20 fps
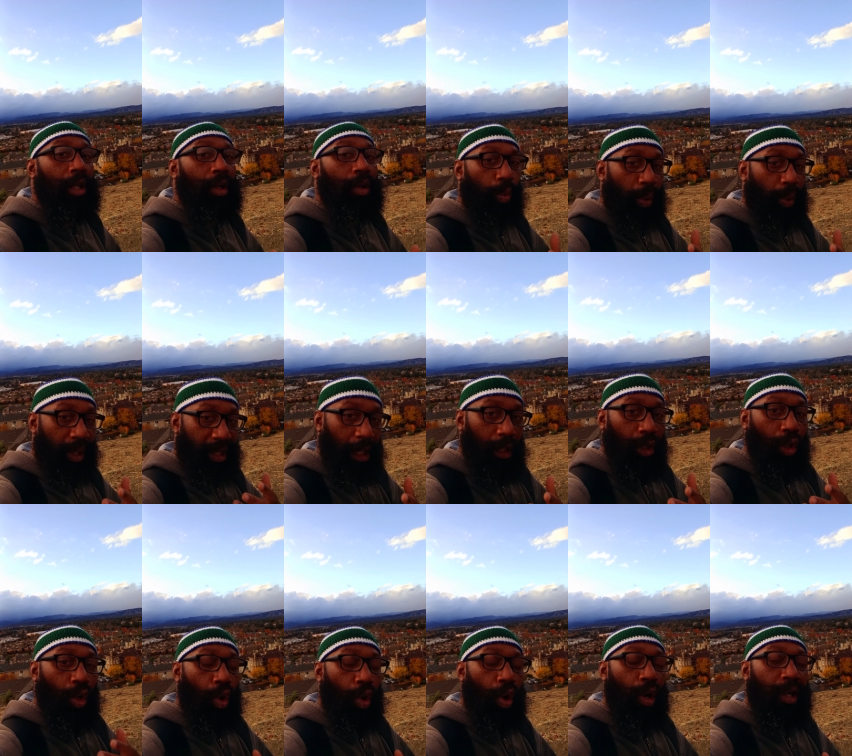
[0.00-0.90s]
with the
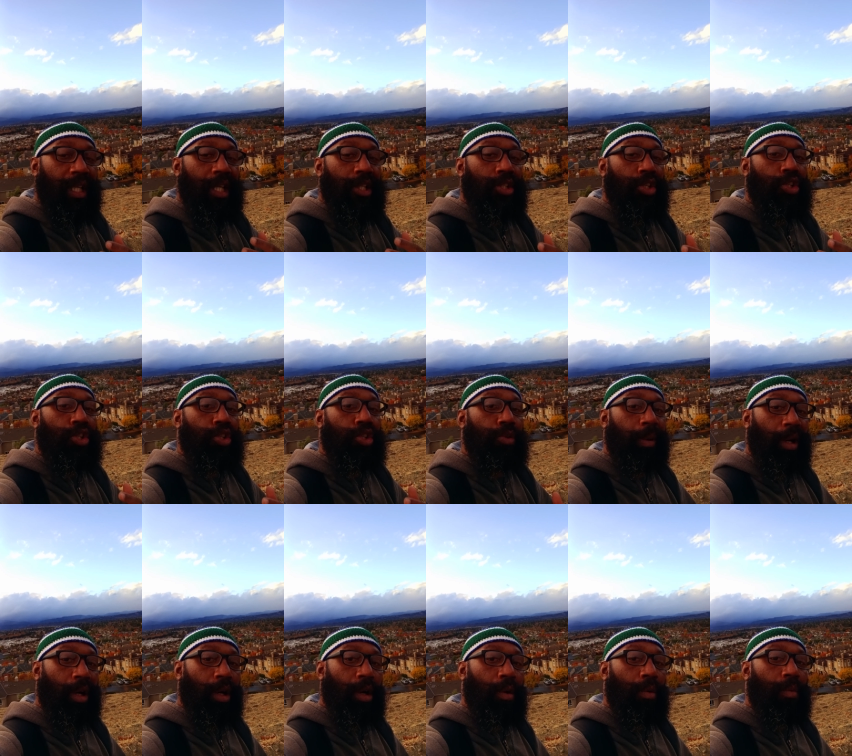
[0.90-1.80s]
Lord, get your
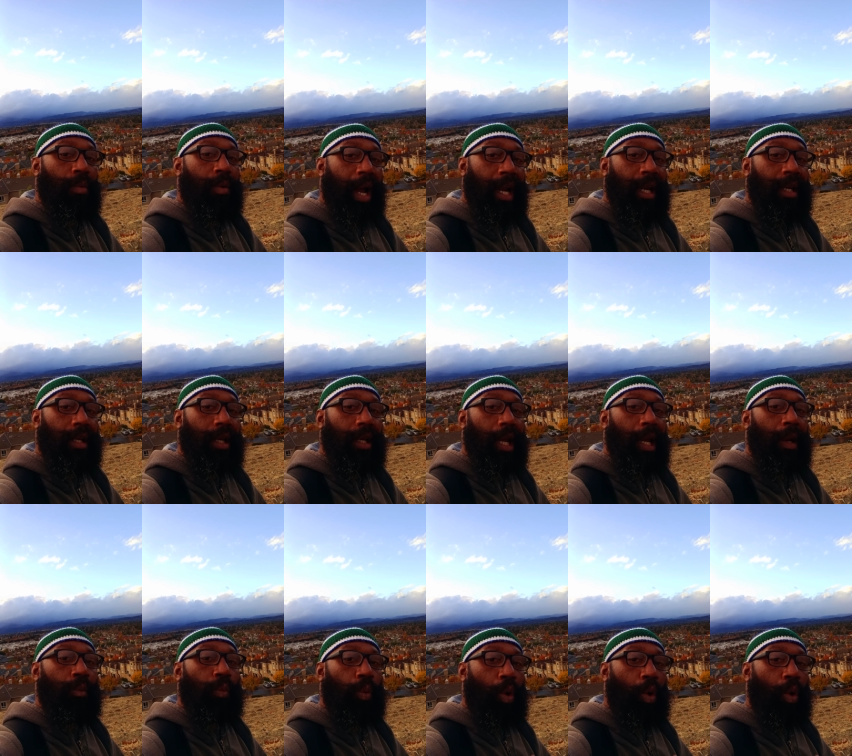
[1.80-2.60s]
spirit right, and